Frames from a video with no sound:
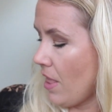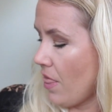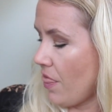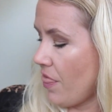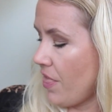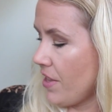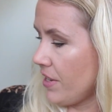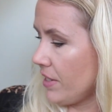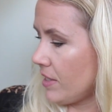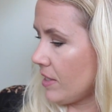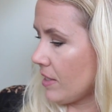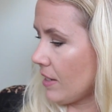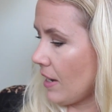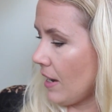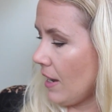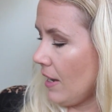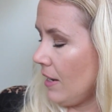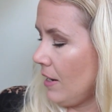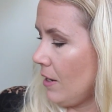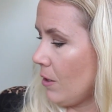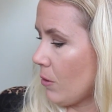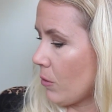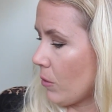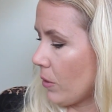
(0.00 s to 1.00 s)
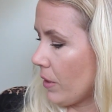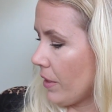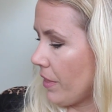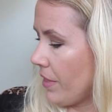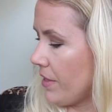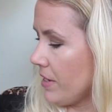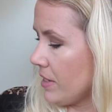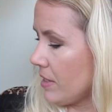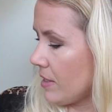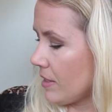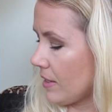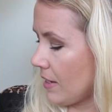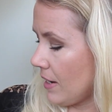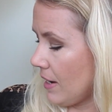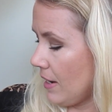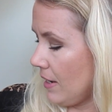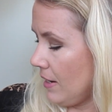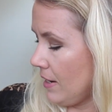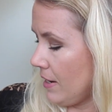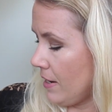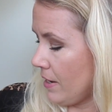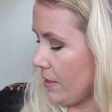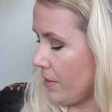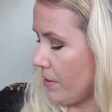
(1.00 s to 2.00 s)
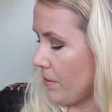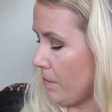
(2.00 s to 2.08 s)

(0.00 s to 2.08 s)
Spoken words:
this color or this color,